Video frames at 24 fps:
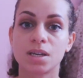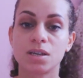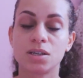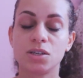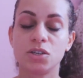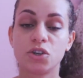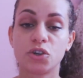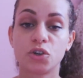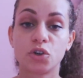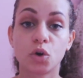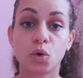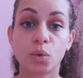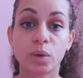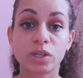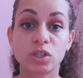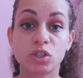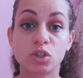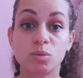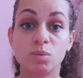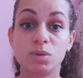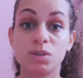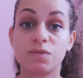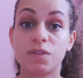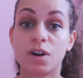you're going
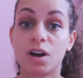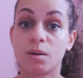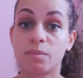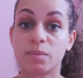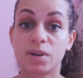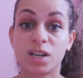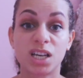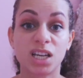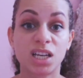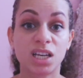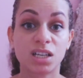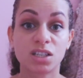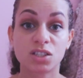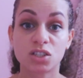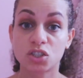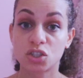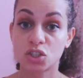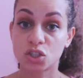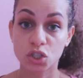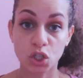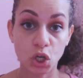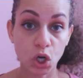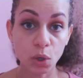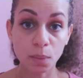to be vomiting
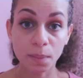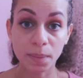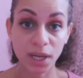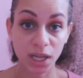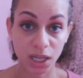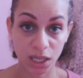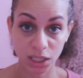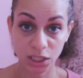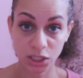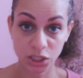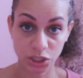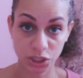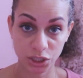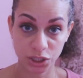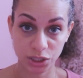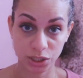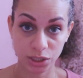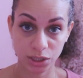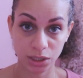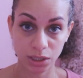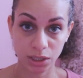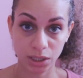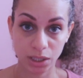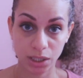so much
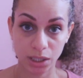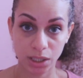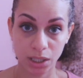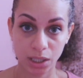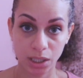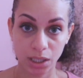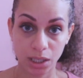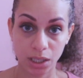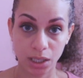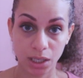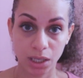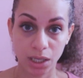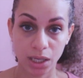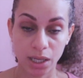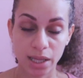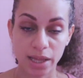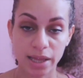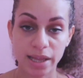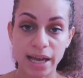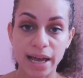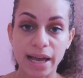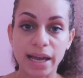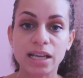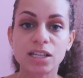
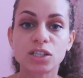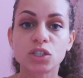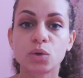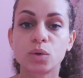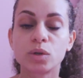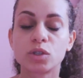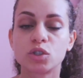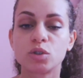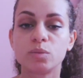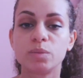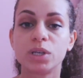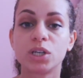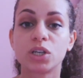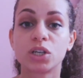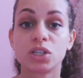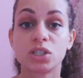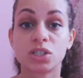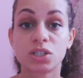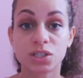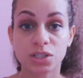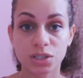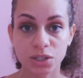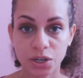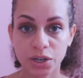that it's going to be
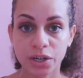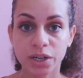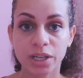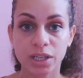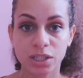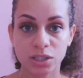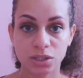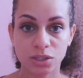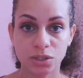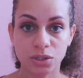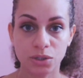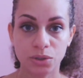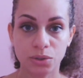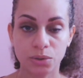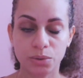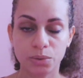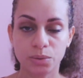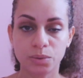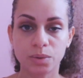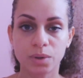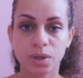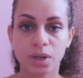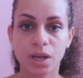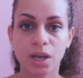concerning to
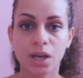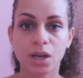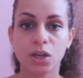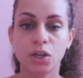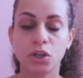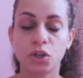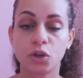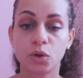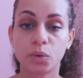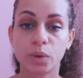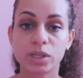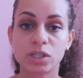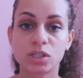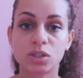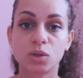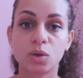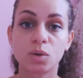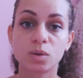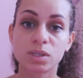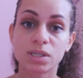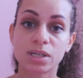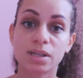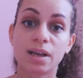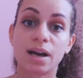you. You're going to
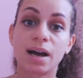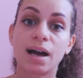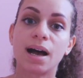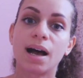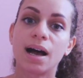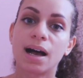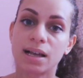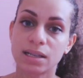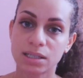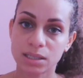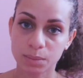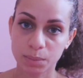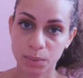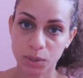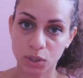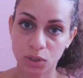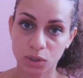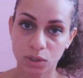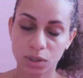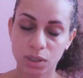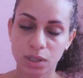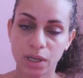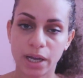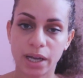go to the
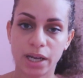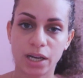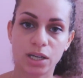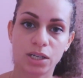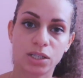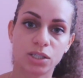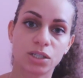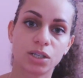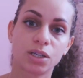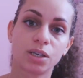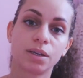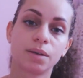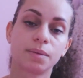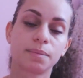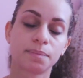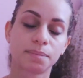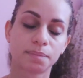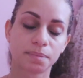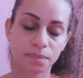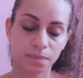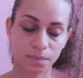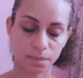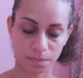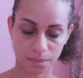hospital and
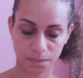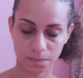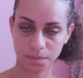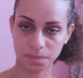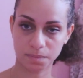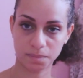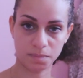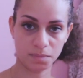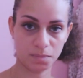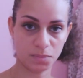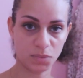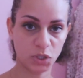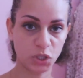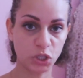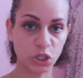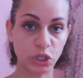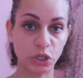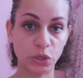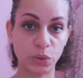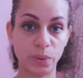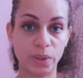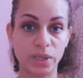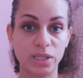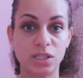you're
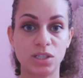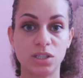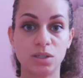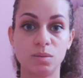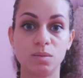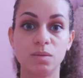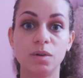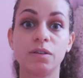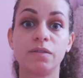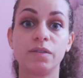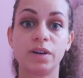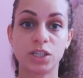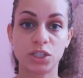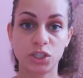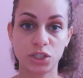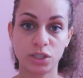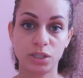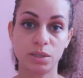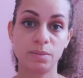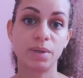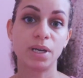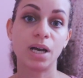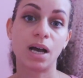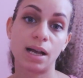going to
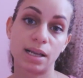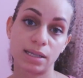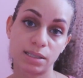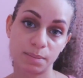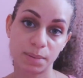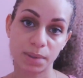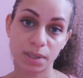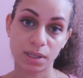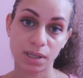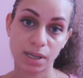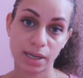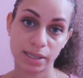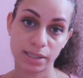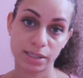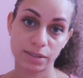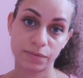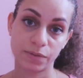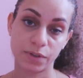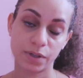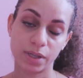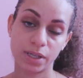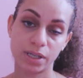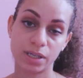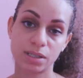eventually be hospitalized
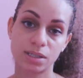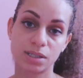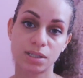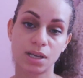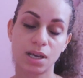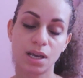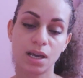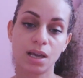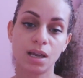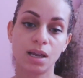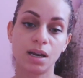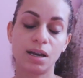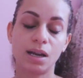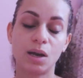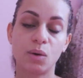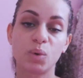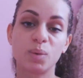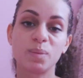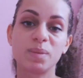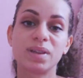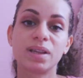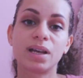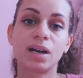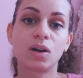for this. Now,
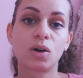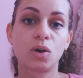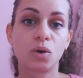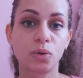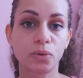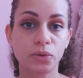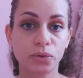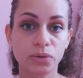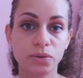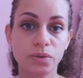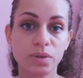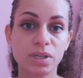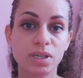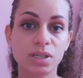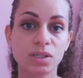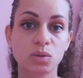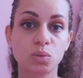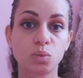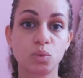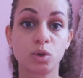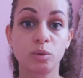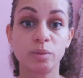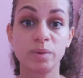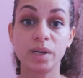women that go through
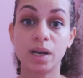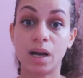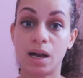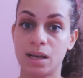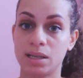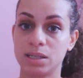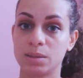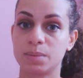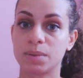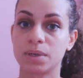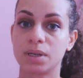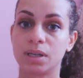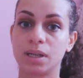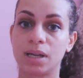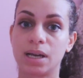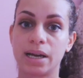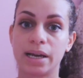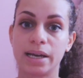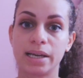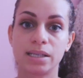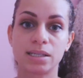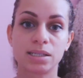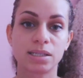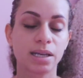this will be
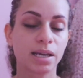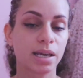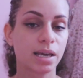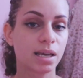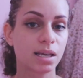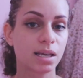hospitalized